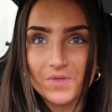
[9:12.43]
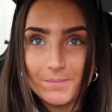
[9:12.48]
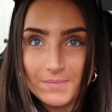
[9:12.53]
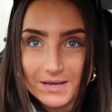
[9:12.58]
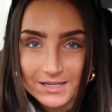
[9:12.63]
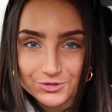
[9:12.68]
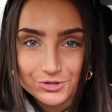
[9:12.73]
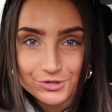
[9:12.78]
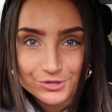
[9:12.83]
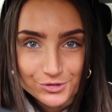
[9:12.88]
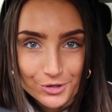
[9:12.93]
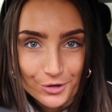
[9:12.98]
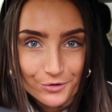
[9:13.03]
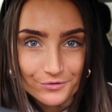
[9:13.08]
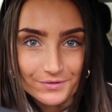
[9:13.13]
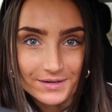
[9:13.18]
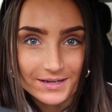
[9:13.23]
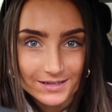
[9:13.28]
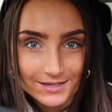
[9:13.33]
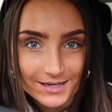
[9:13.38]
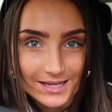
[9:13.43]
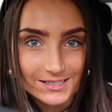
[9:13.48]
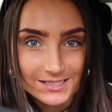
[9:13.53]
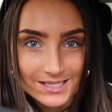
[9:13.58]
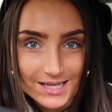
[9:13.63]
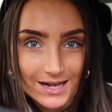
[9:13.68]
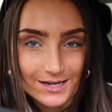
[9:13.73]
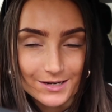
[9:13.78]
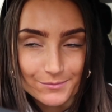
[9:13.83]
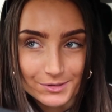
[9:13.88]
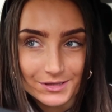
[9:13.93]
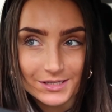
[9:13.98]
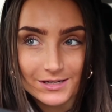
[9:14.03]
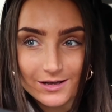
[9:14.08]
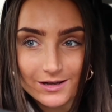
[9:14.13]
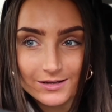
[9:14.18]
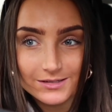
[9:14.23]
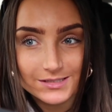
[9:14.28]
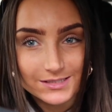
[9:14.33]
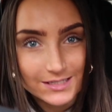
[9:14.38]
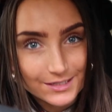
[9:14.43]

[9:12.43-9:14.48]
I'm literally so near to the end. I'm in the last